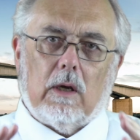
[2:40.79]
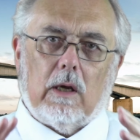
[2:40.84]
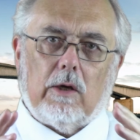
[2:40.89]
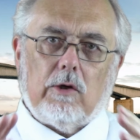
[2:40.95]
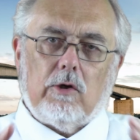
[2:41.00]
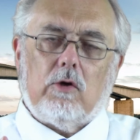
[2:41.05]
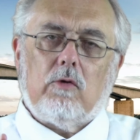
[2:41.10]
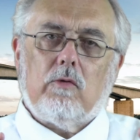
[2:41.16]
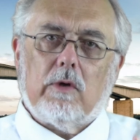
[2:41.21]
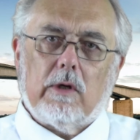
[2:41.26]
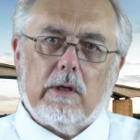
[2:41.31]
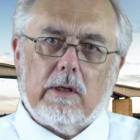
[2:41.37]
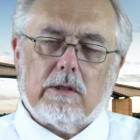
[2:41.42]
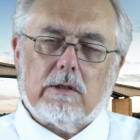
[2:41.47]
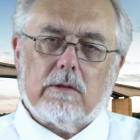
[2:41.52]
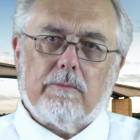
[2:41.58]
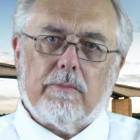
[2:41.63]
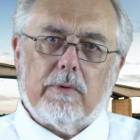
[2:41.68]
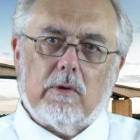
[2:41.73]
and you
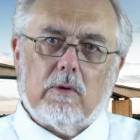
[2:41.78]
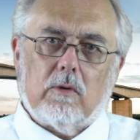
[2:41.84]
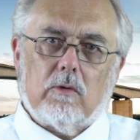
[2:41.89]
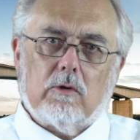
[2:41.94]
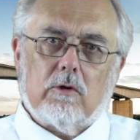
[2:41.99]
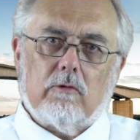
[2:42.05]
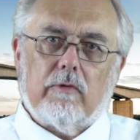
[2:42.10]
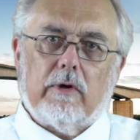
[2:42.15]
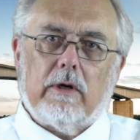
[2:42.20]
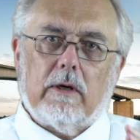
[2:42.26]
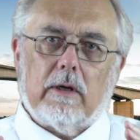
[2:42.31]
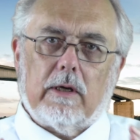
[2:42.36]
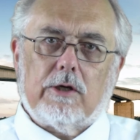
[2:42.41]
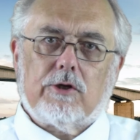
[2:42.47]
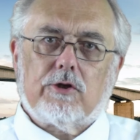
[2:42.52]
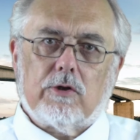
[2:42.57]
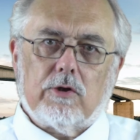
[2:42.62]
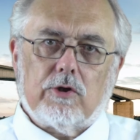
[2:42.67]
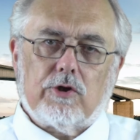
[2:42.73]
need to build a
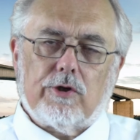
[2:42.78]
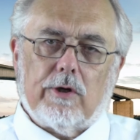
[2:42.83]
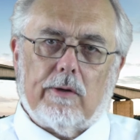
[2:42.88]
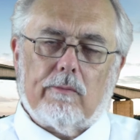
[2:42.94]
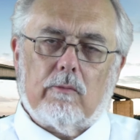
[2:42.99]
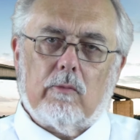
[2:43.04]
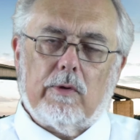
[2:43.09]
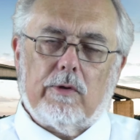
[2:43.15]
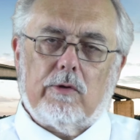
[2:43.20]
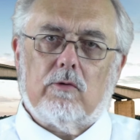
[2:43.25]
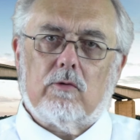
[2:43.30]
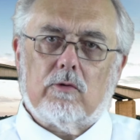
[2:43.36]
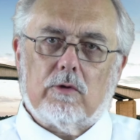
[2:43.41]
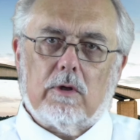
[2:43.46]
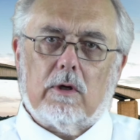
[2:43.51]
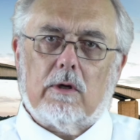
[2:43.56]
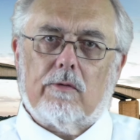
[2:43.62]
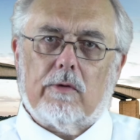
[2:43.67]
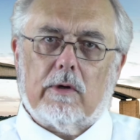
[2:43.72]
relationship with your
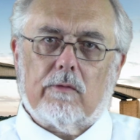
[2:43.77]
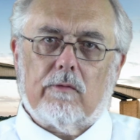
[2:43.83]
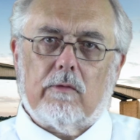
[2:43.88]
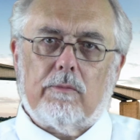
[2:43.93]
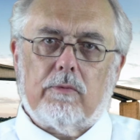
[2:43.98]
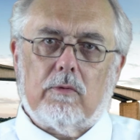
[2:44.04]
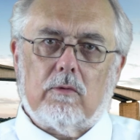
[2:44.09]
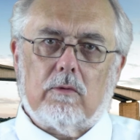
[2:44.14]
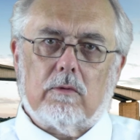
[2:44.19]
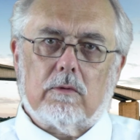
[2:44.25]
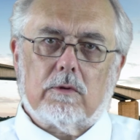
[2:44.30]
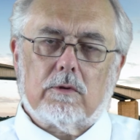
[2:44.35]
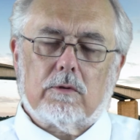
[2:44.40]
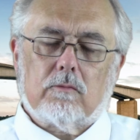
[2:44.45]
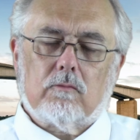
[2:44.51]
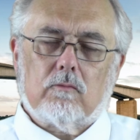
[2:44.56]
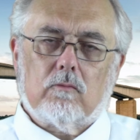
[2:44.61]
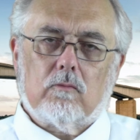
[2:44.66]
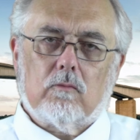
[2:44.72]
direct
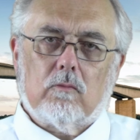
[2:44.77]
reports.